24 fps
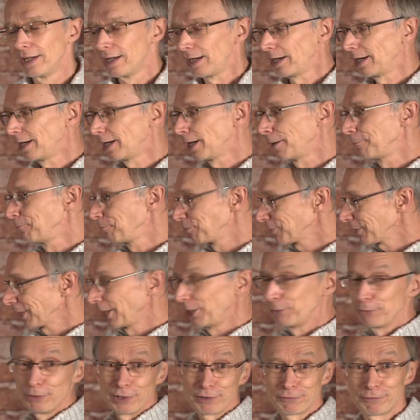And
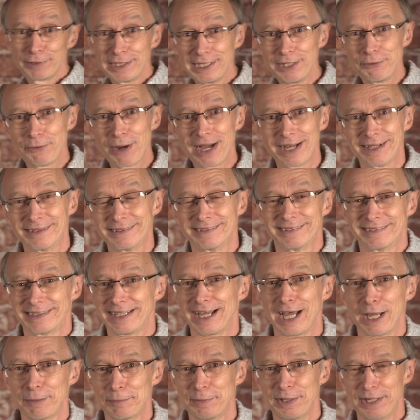it worked really well.
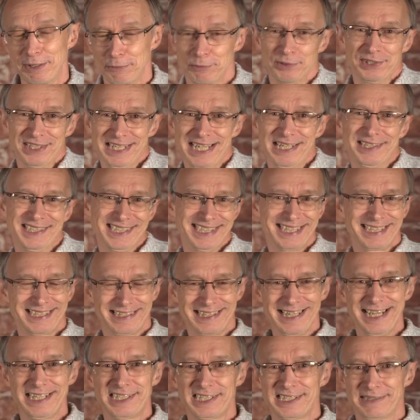I mean,
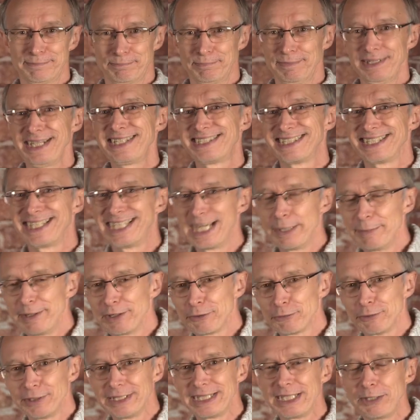it's a
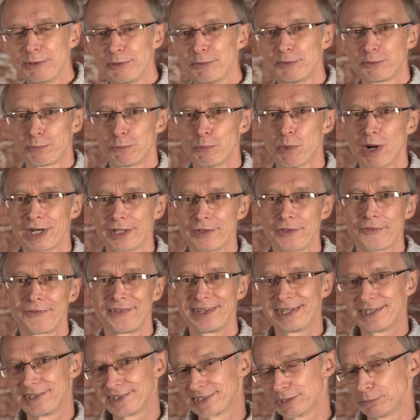gimmick really. It was one of the
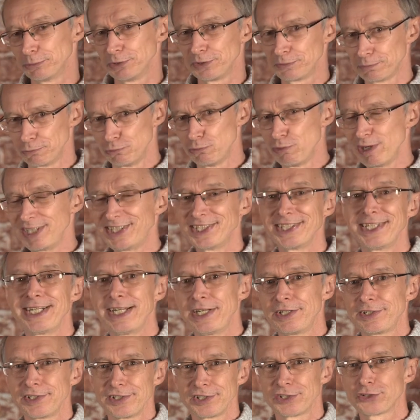things that was written
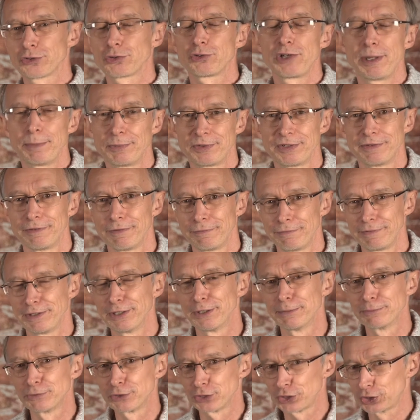into the script of the
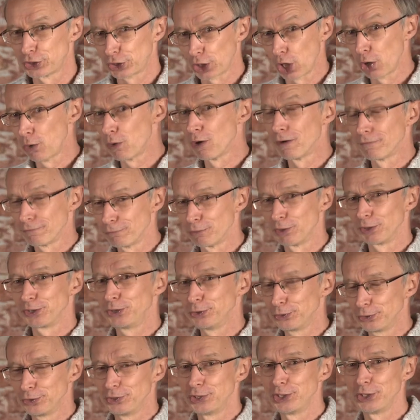film to show off what
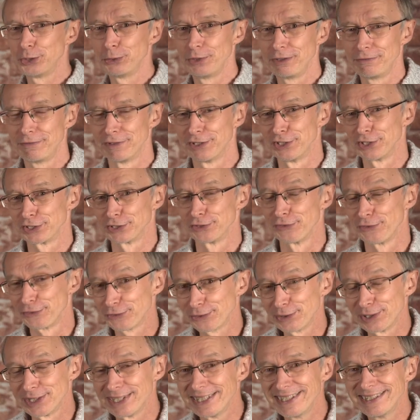you can do with version
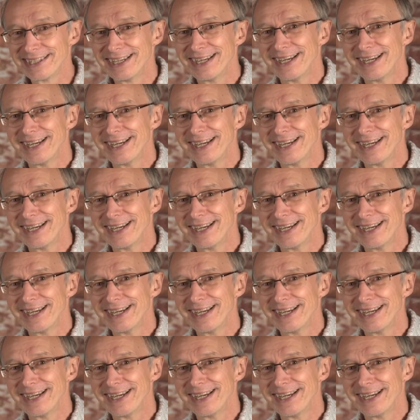3.